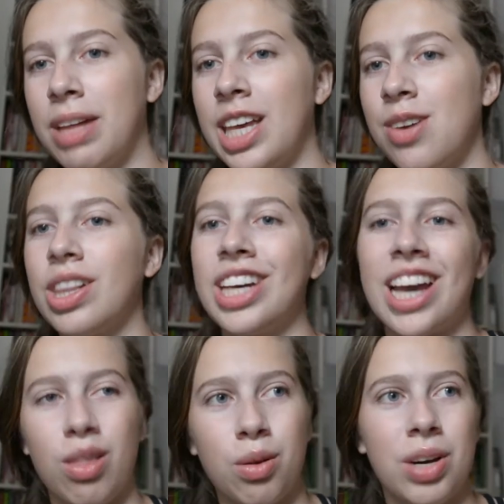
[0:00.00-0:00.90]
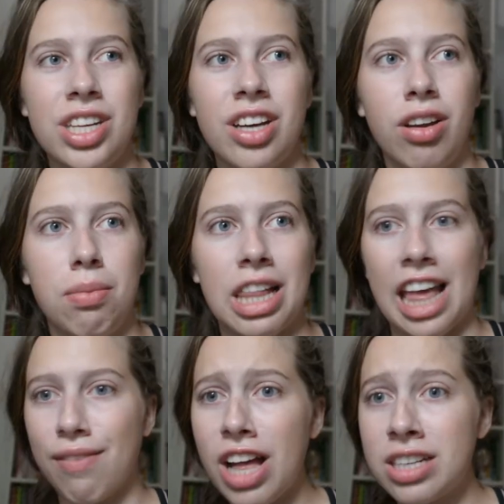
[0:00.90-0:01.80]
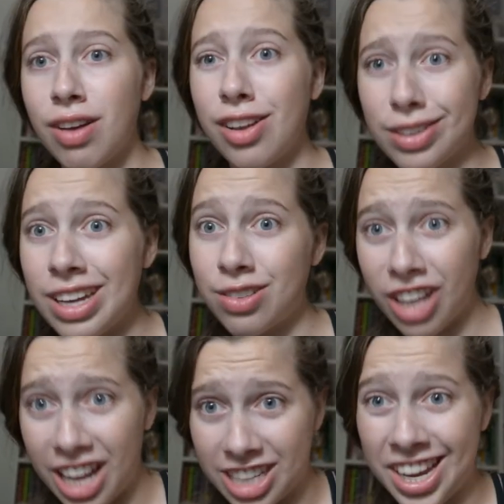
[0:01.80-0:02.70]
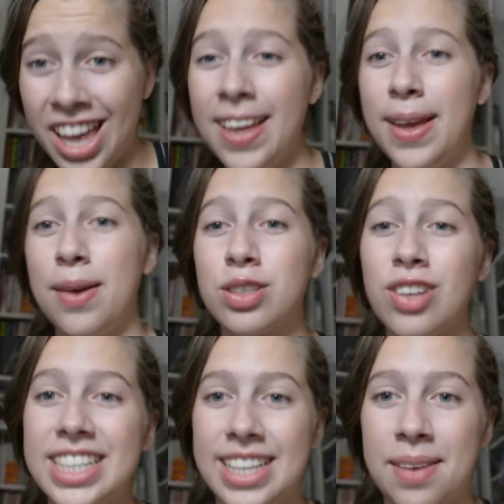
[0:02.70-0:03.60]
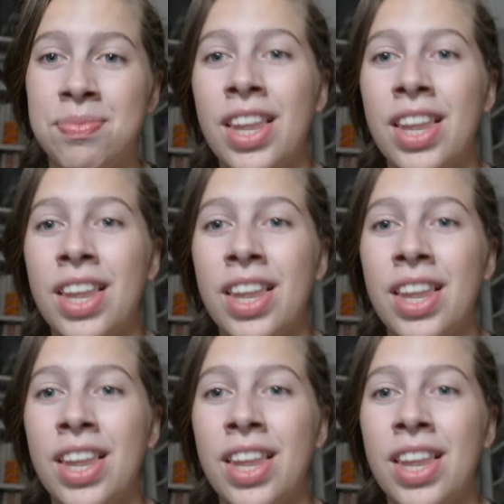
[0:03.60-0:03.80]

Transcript: Like, you would look out the window and it'd be like, flash, flash, flash, flash. It was crazy.